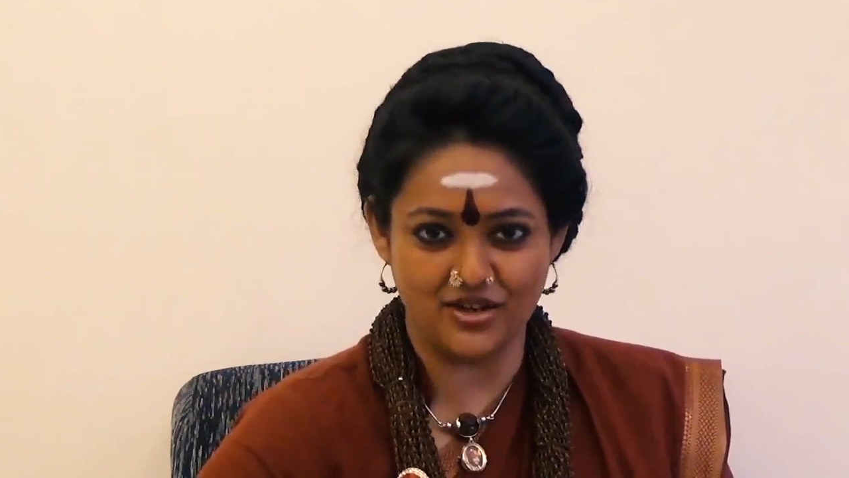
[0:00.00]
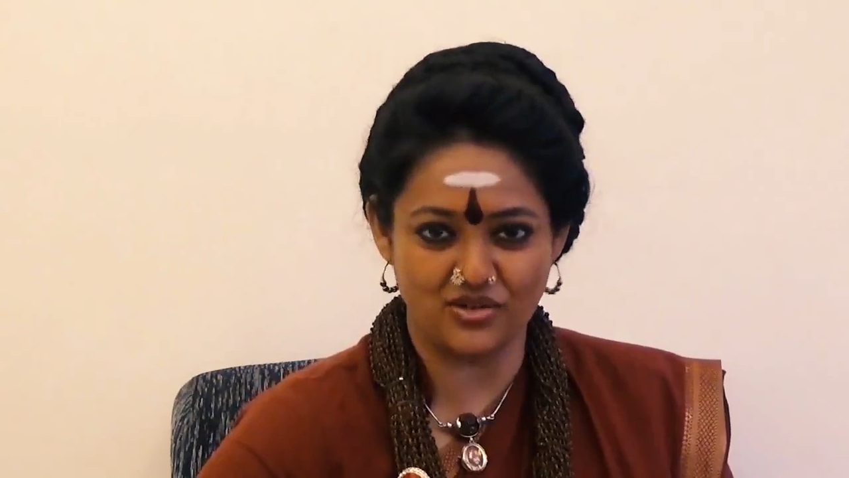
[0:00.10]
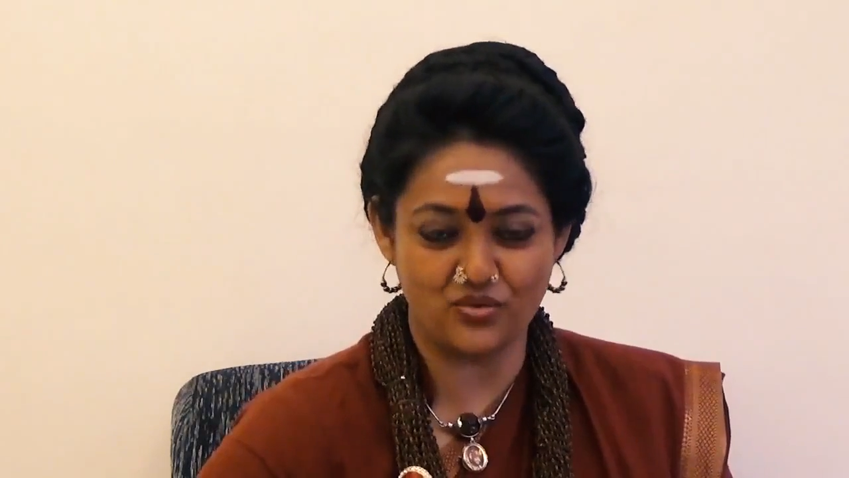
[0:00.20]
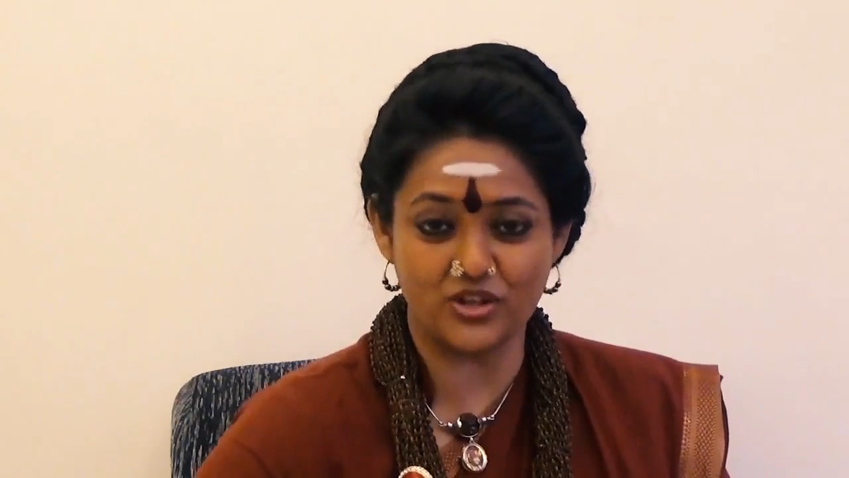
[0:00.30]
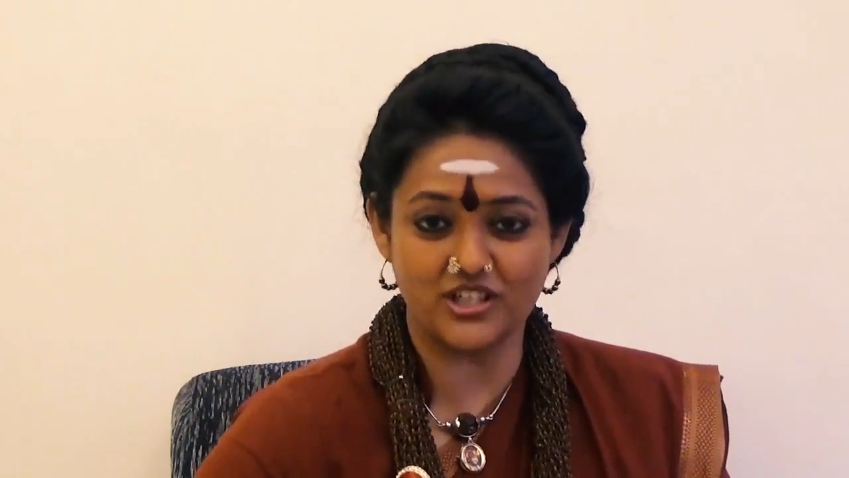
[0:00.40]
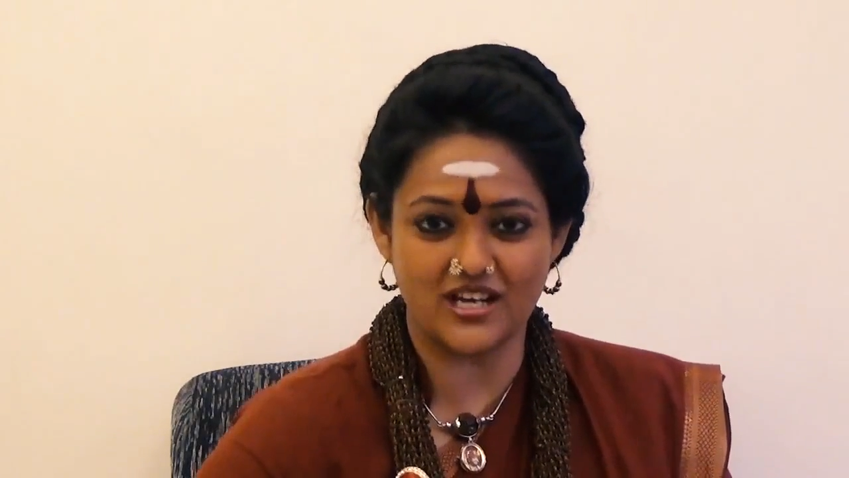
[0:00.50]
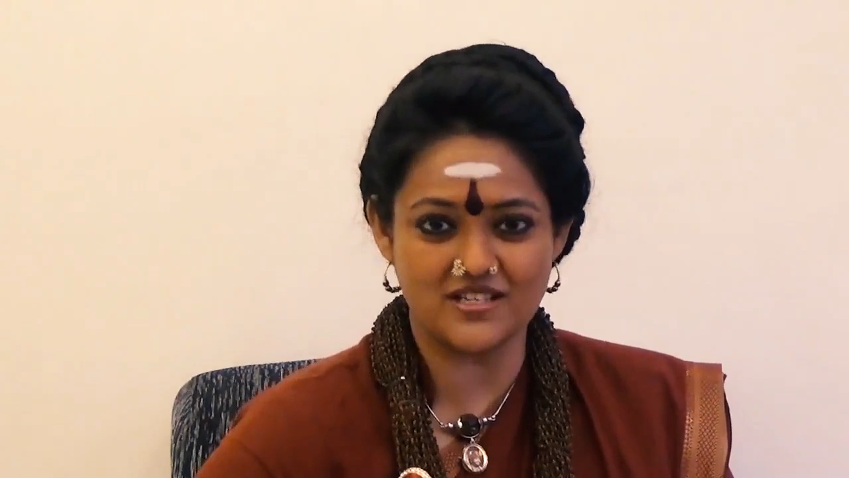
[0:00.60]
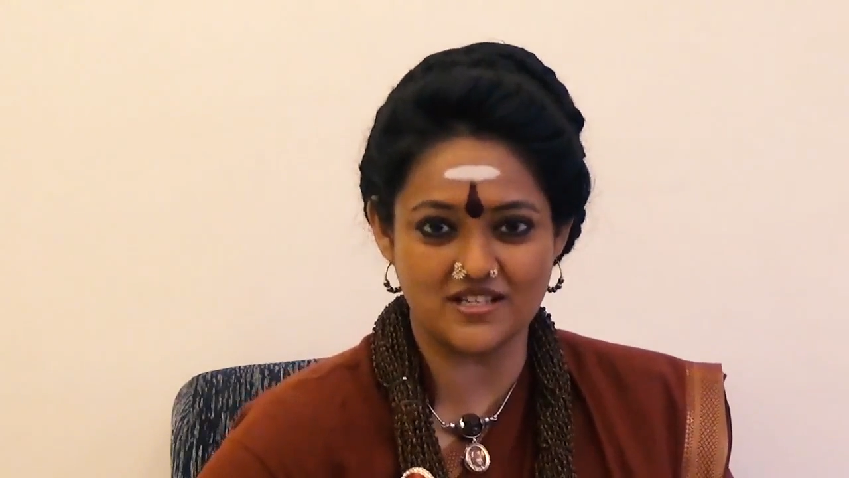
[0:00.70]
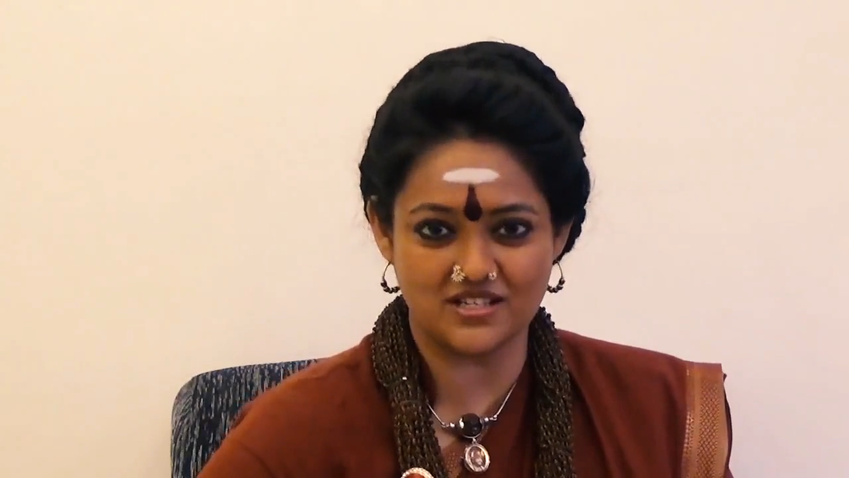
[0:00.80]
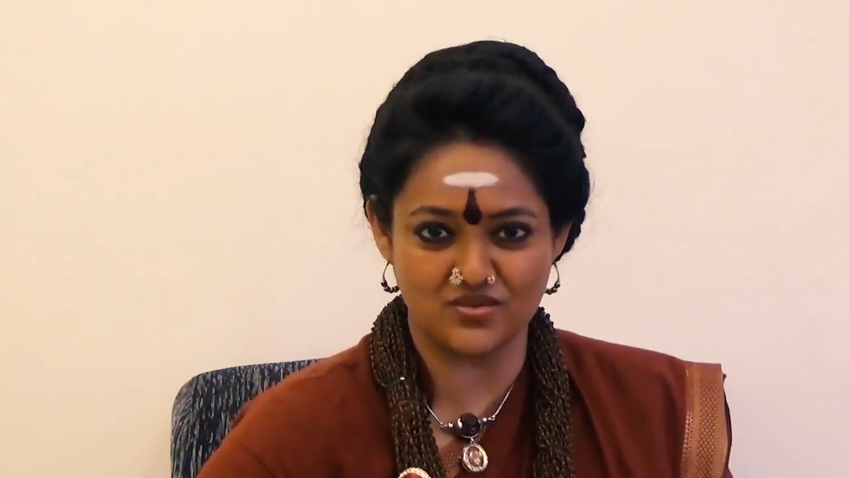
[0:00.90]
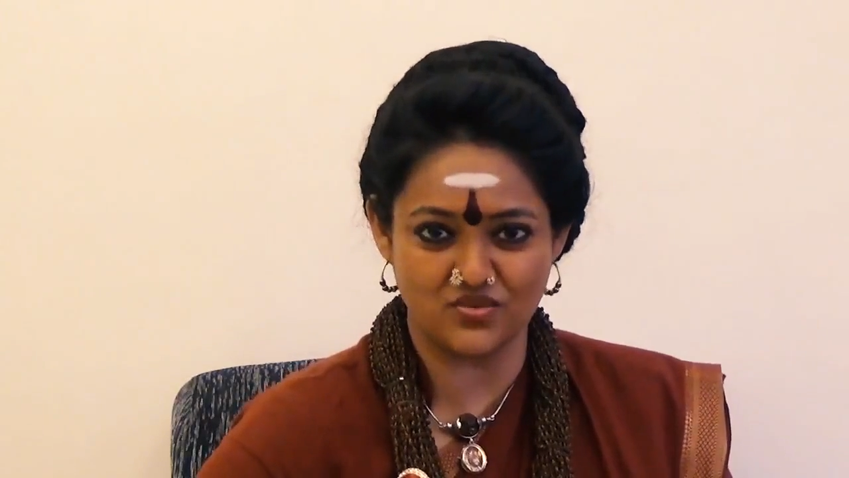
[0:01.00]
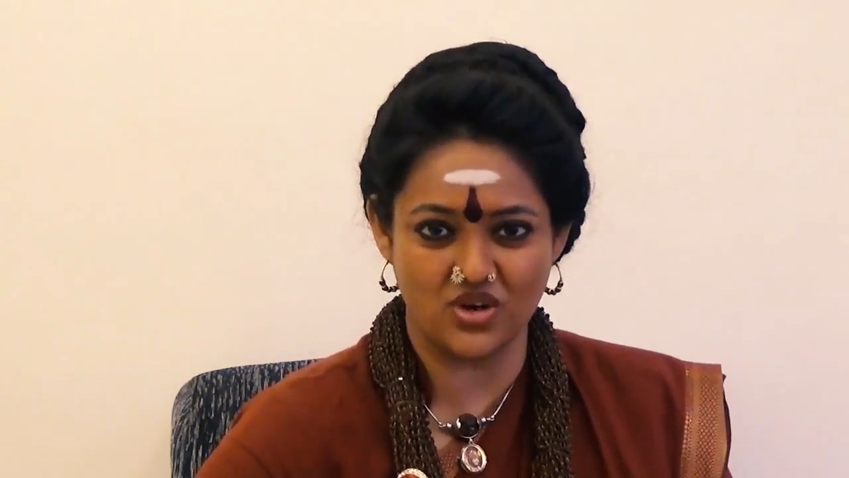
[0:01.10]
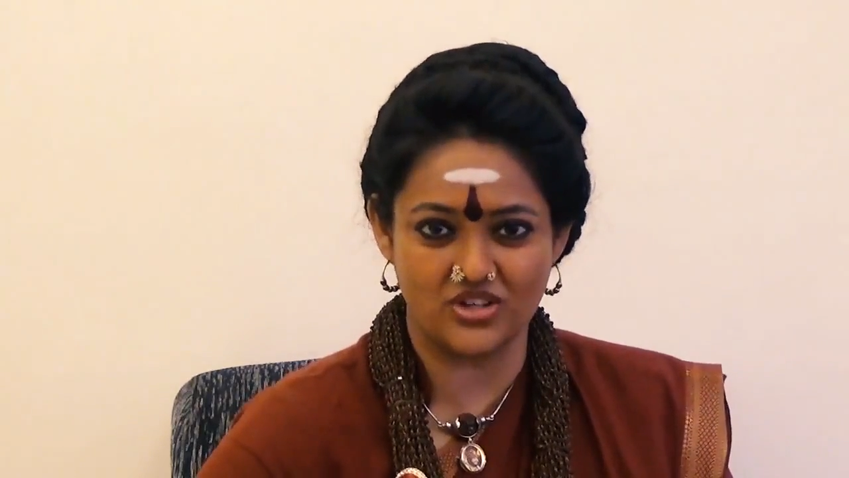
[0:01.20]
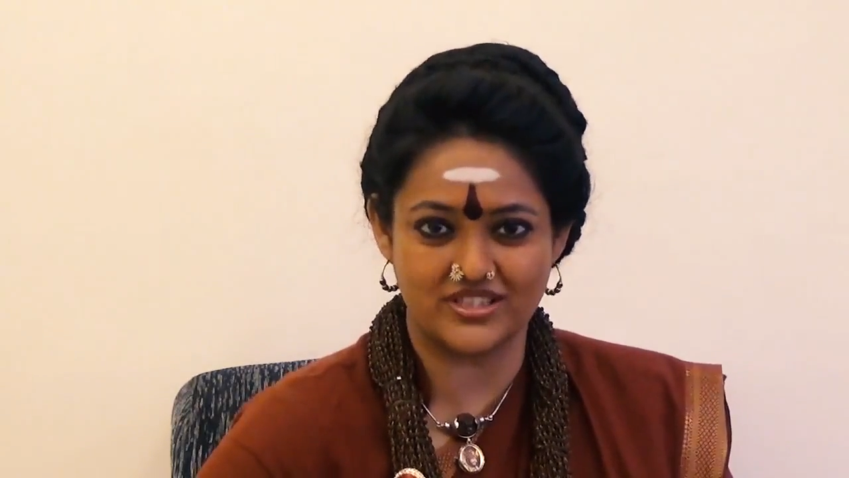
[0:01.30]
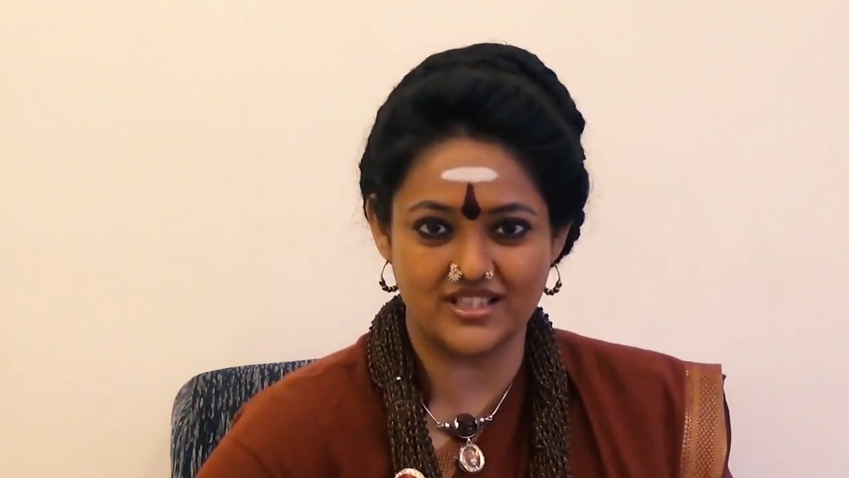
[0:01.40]
of what caste system
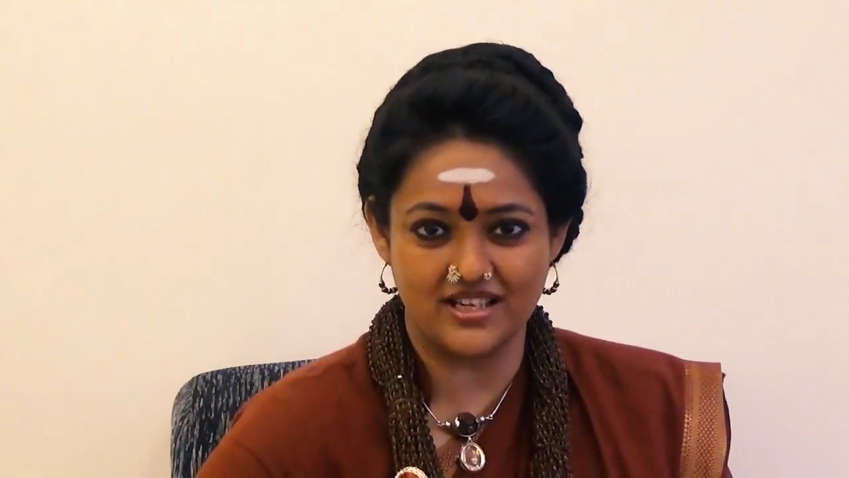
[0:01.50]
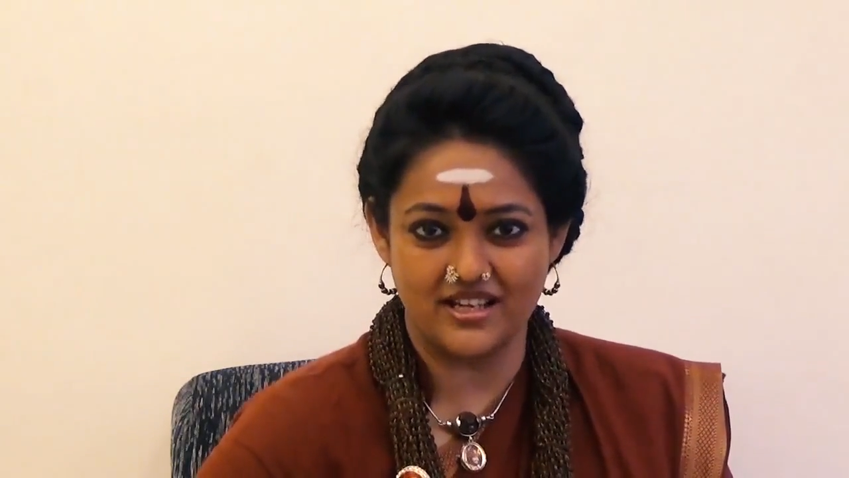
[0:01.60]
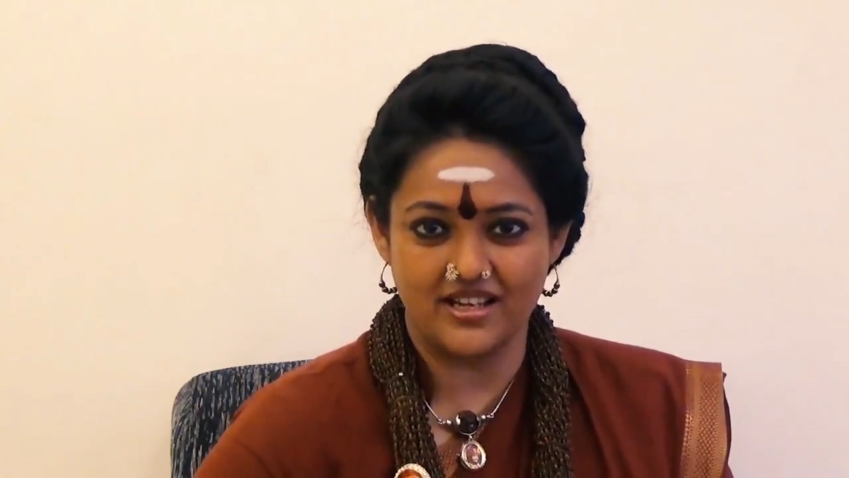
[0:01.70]
was,